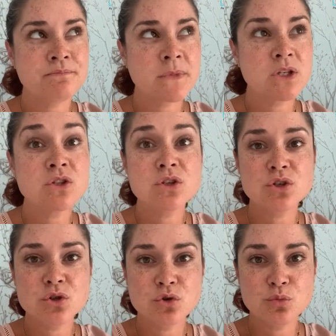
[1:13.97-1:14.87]

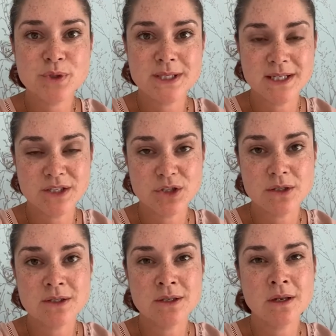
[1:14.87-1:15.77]
surgical
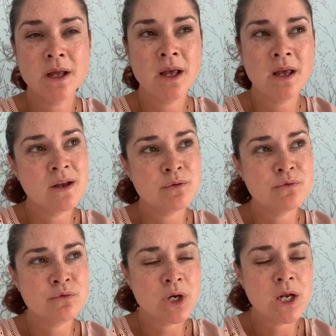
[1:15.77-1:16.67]
procedures, and it was
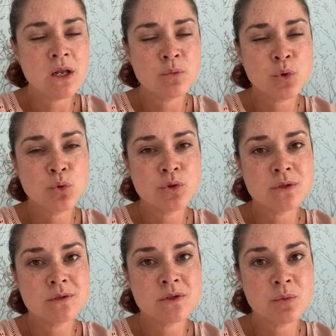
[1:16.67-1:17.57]
really
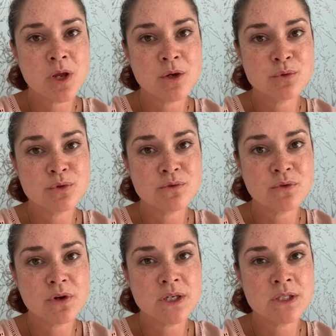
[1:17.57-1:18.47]
important to be able to
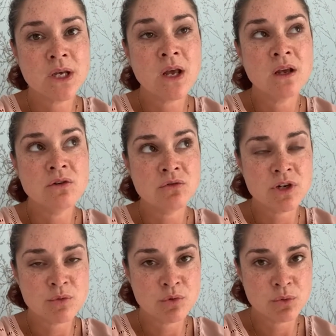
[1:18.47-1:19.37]
find
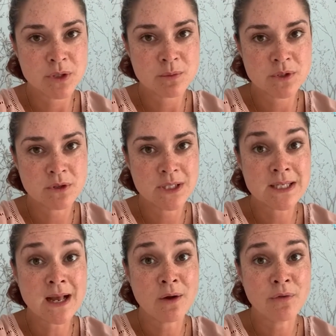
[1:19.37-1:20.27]
credible websites
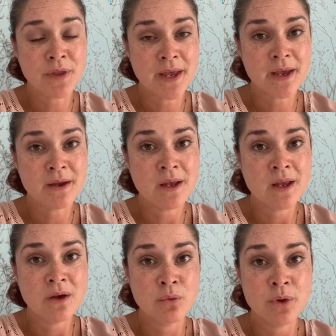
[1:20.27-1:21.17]
out there
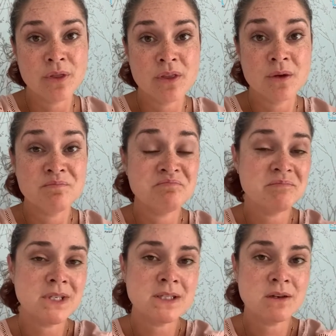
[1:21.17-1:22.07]
with
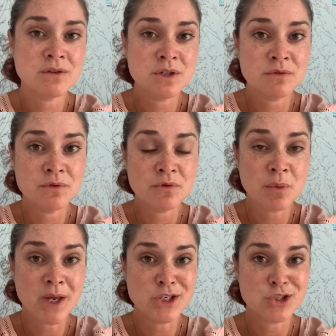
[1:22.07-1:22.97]
this kind of
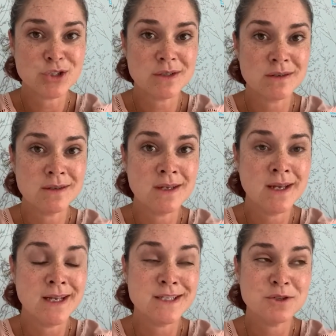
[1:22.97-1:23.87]
information
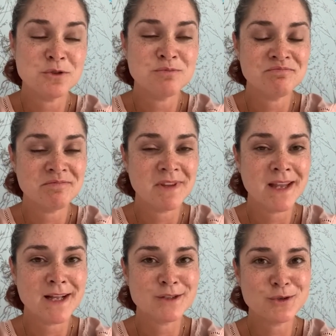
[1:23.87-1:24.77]
to
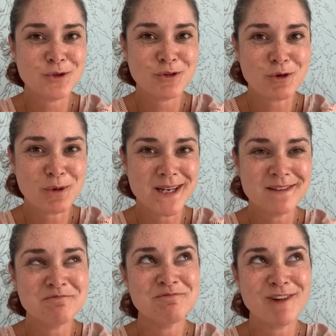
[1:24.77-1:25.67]
get us all through it,
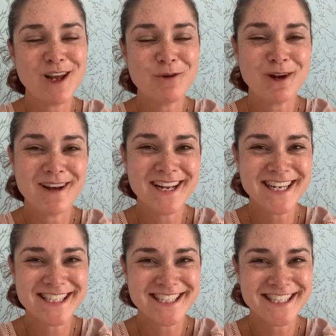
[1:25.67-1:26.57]
like we luckily
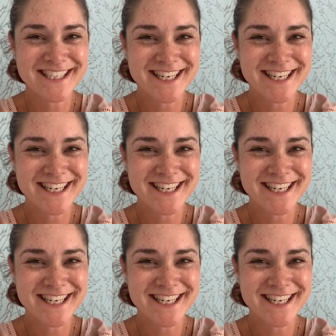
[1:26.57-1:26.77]
did in the